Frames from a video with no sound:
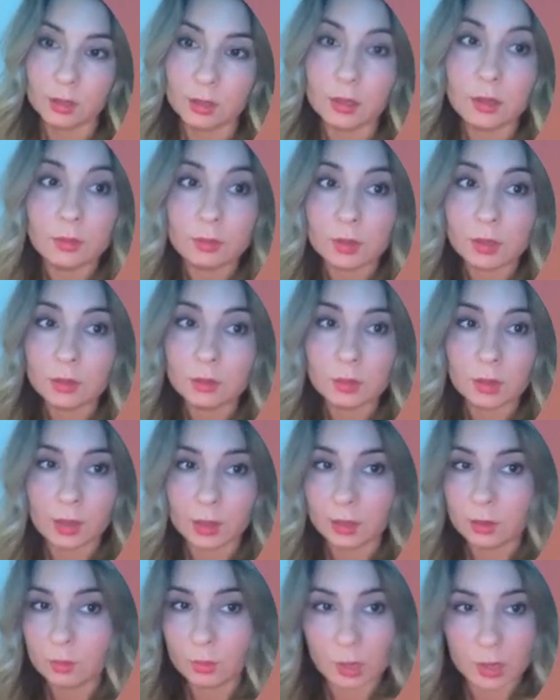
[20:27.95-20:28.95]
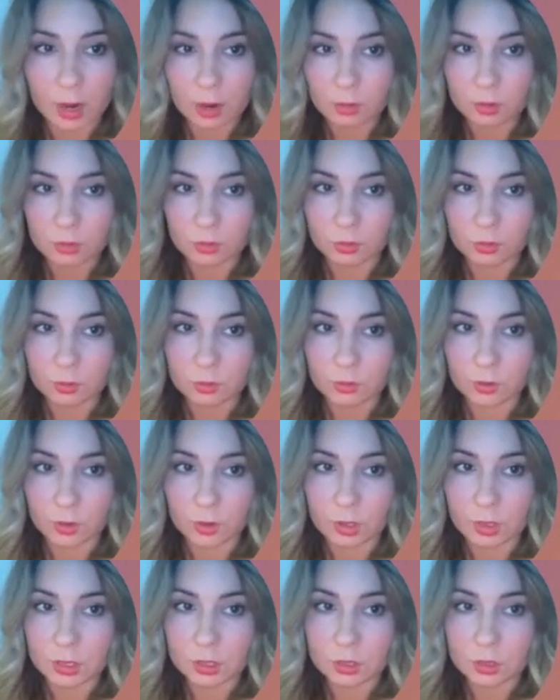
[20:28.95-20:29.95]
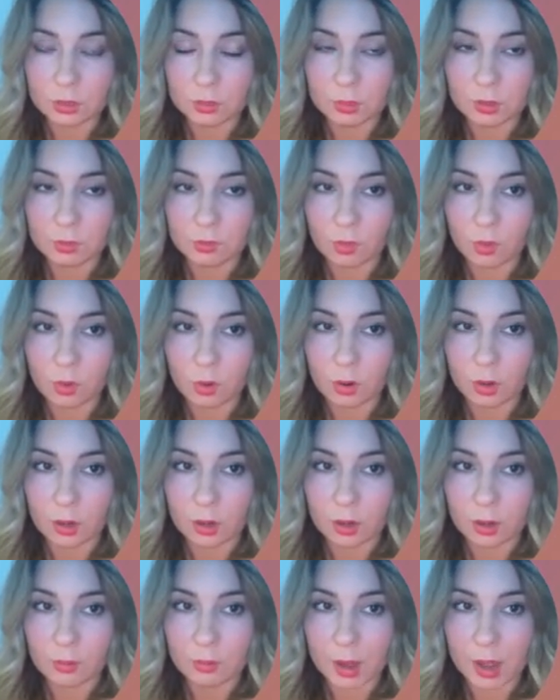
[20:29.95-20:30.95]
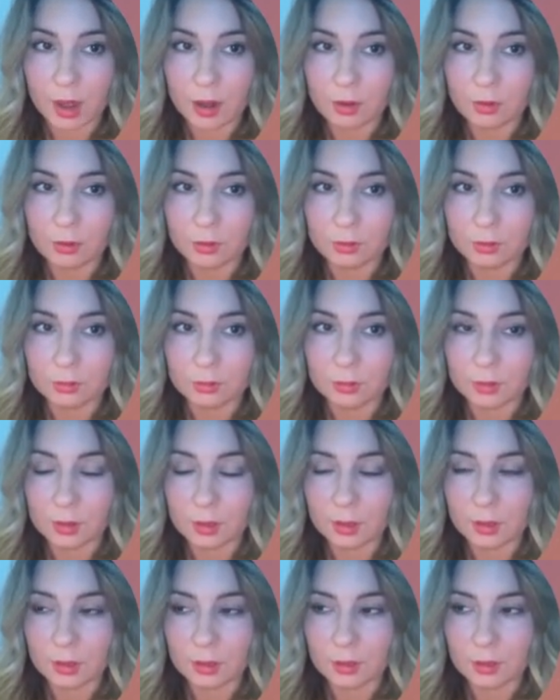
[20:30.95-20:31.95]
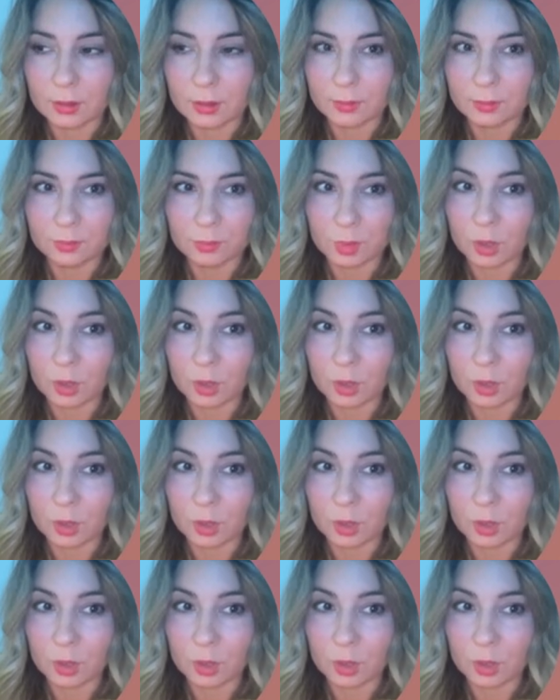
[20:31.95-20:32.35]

even like what i was referring to before about the